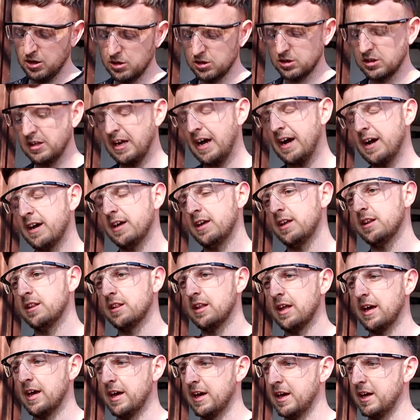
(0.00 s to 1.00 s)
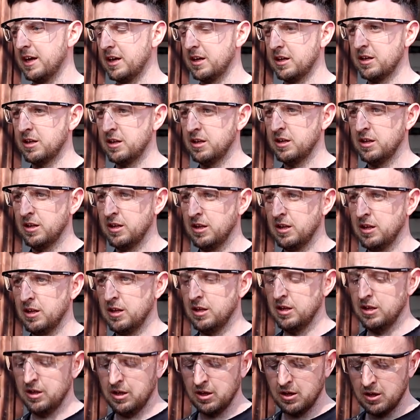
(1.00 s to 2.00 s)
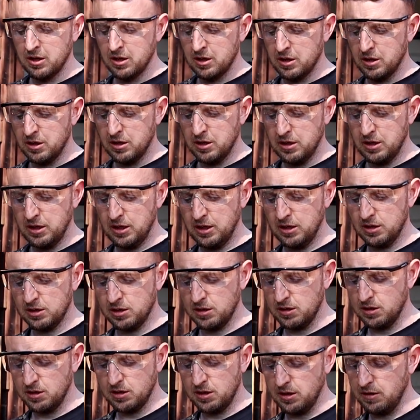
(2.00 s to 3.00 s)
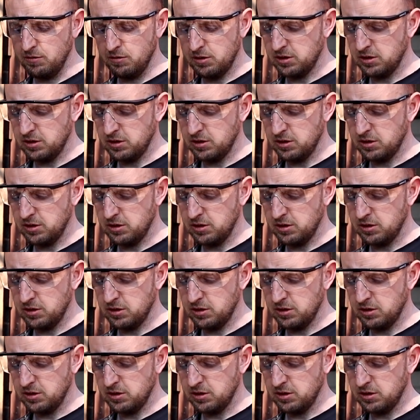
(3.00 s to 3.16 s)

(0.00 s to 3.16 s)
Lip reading: Because that in there isn't the